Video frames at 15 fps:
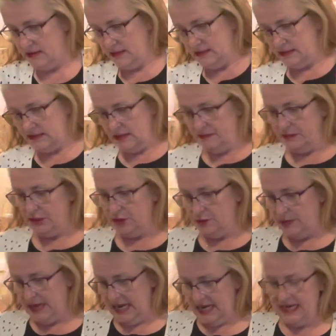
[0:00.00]
some
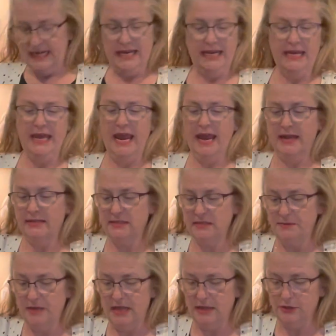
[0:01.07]
zucchini and some
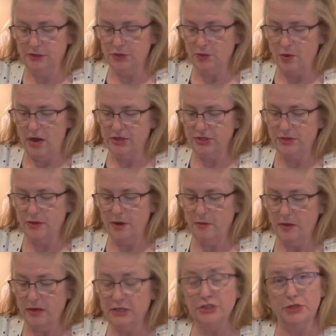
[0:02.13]
yellow squash. So
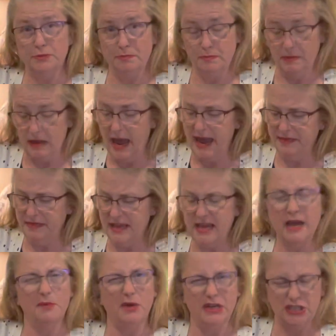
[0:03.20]
I think
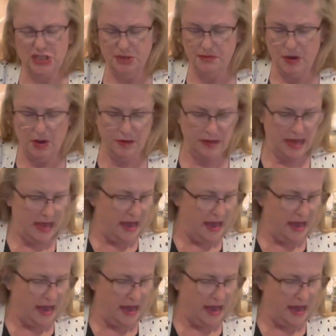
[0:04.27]
I wanna do both.